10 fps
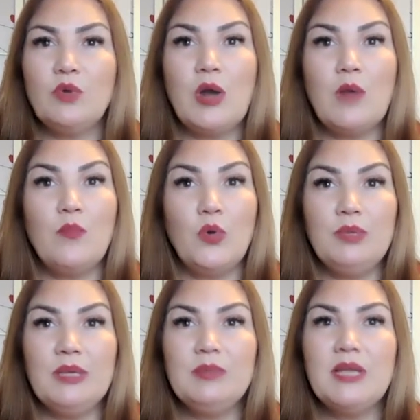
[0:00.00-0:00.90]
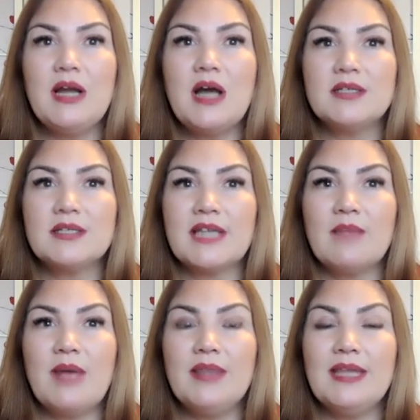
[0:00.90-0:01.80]
More and more people are asking
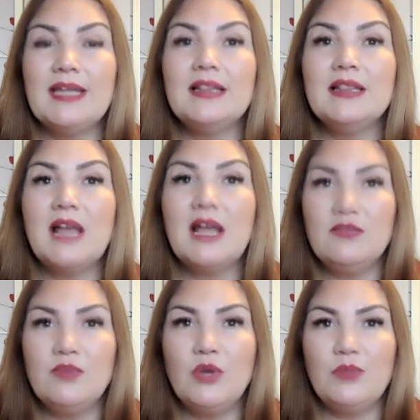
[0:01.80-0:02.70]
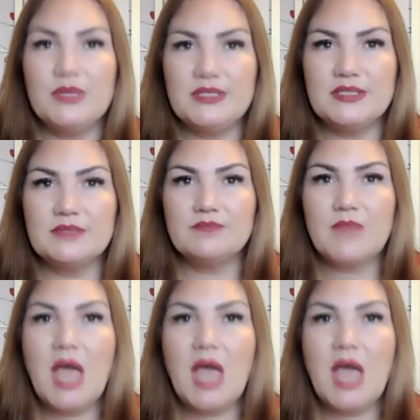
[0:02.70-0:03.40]
about their life purpose.